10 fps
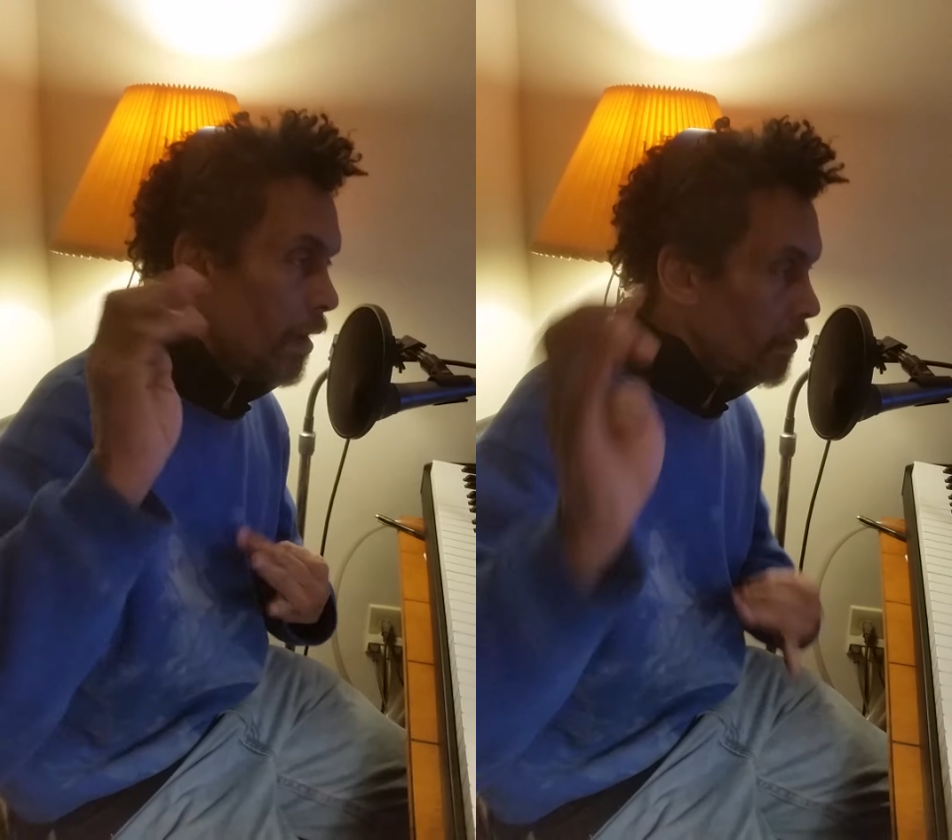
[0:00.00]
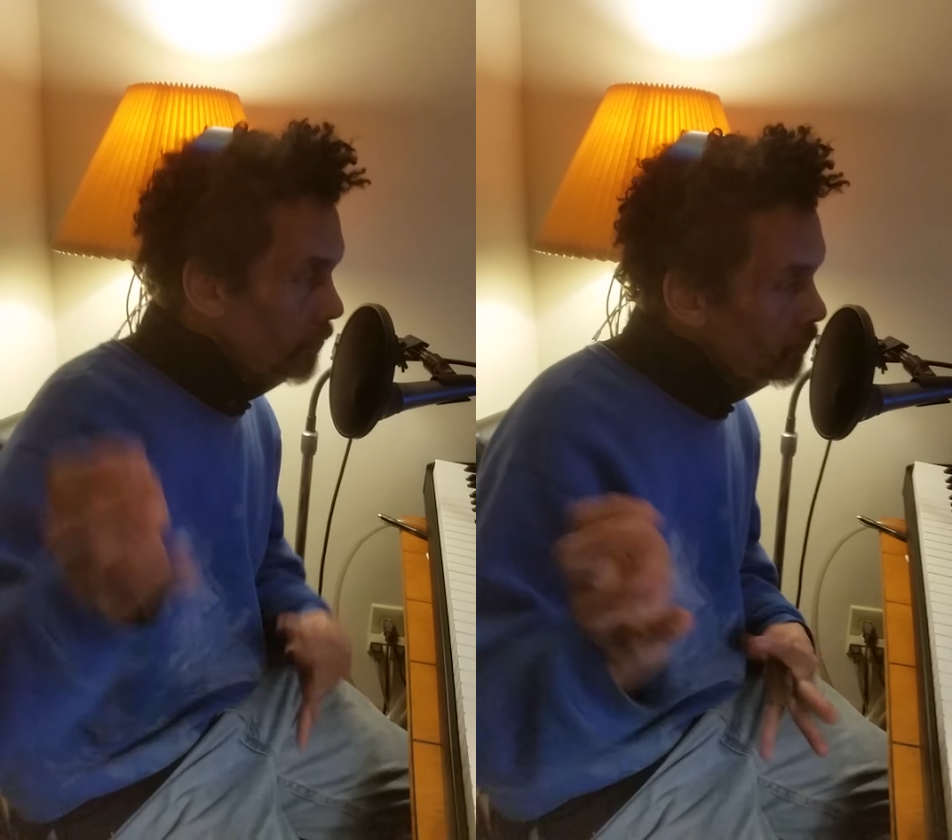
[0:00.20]

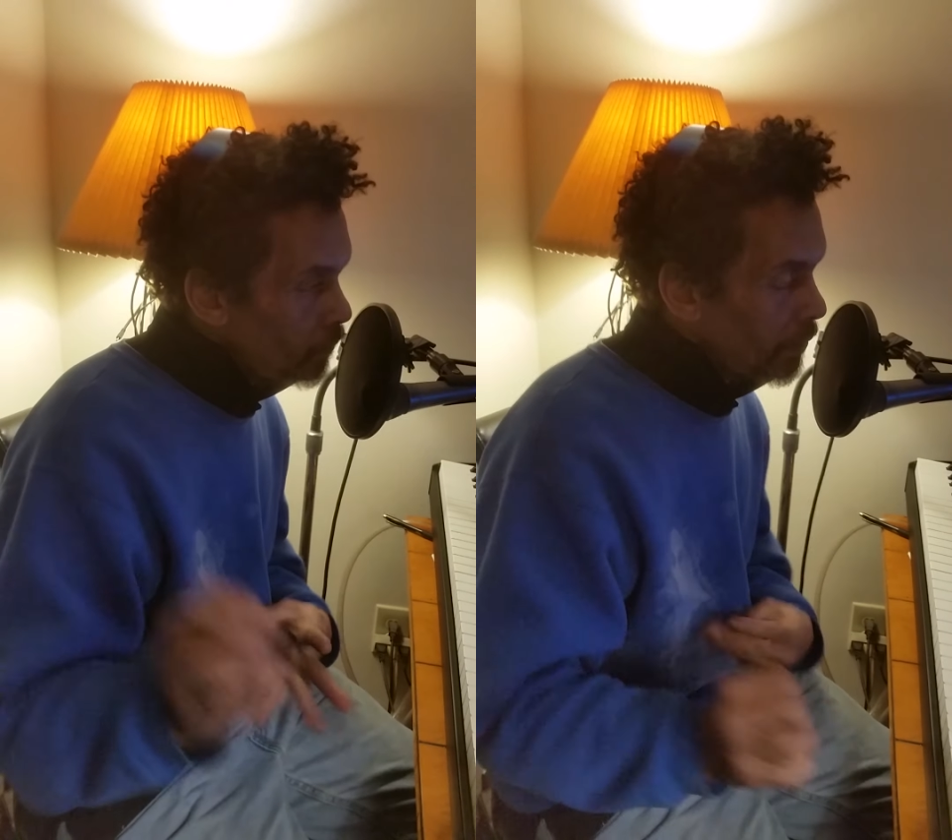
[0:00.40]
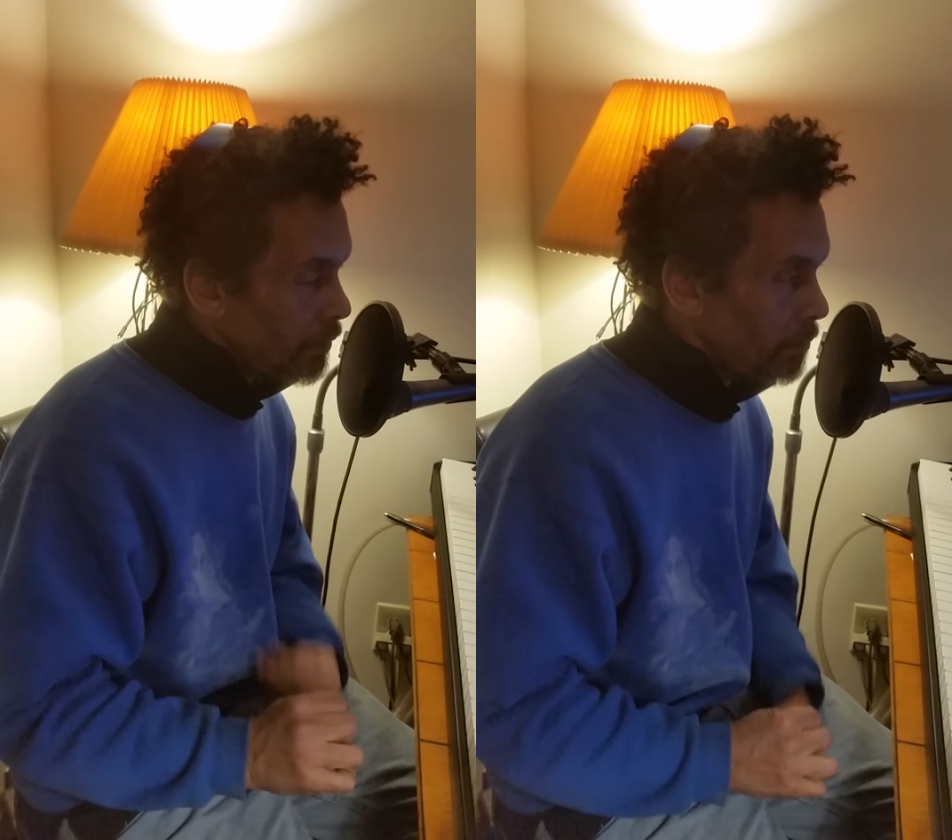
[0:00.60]
how you
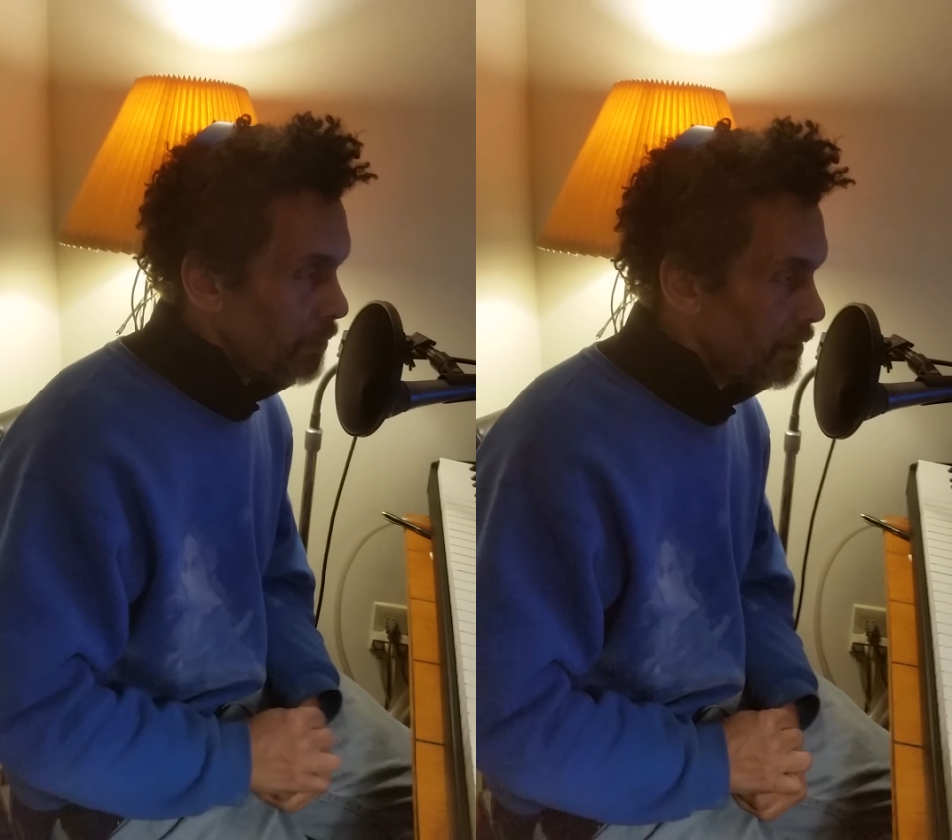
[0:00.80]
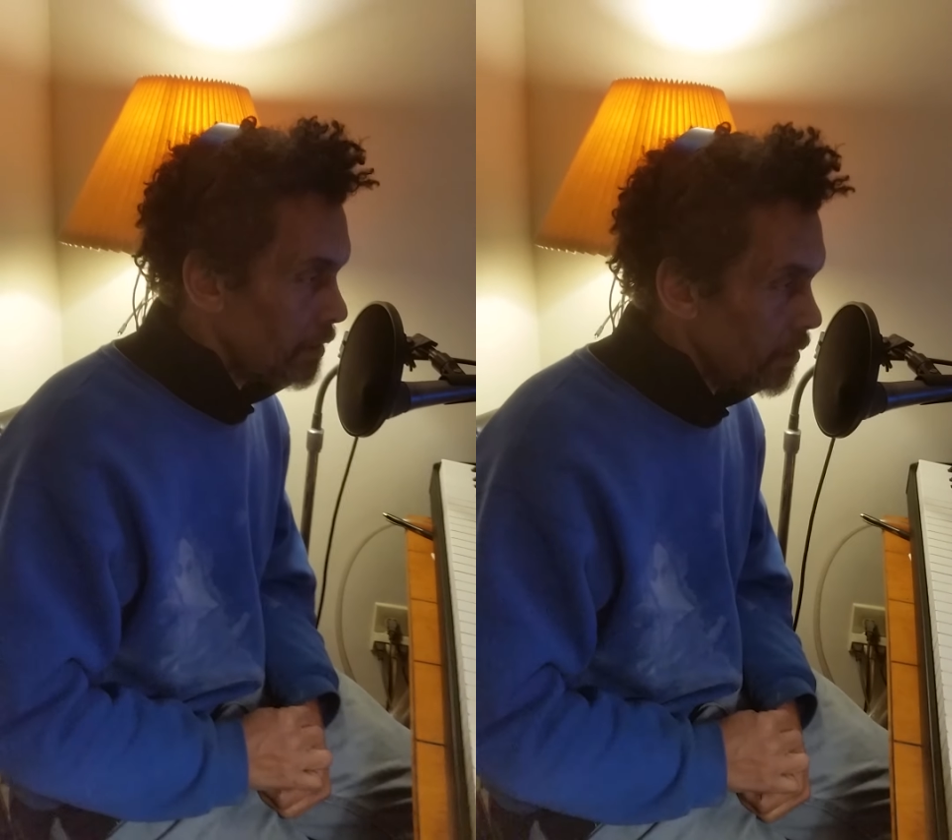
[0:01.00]
want it to
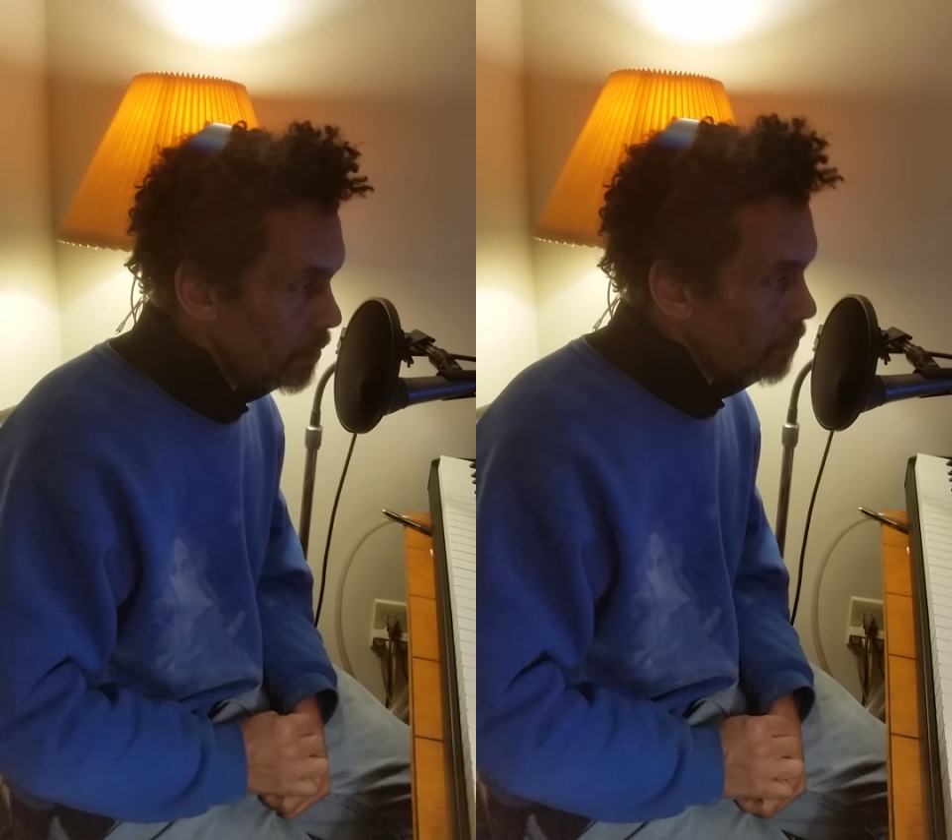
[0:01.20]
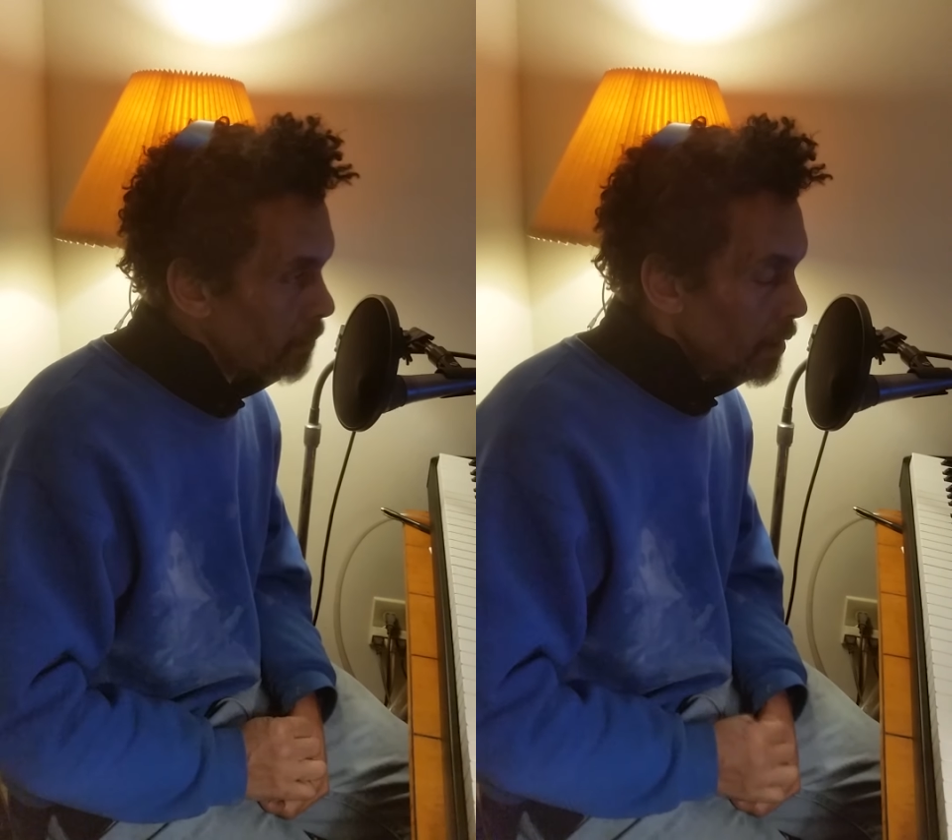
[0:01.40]
be set
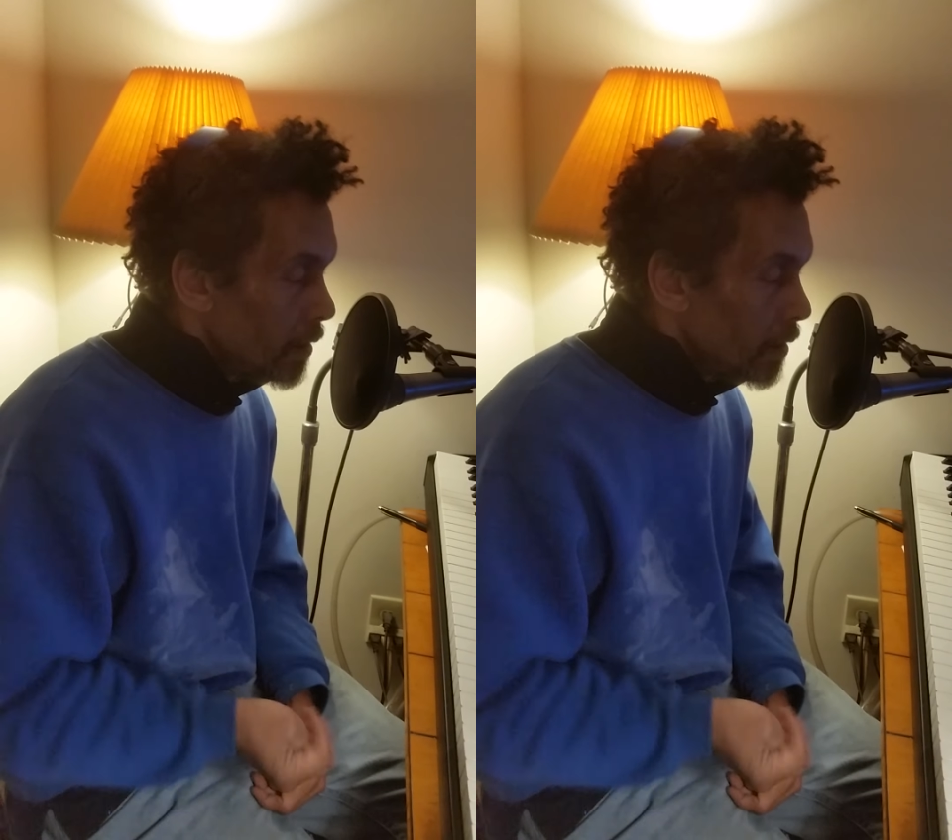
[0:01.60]
up.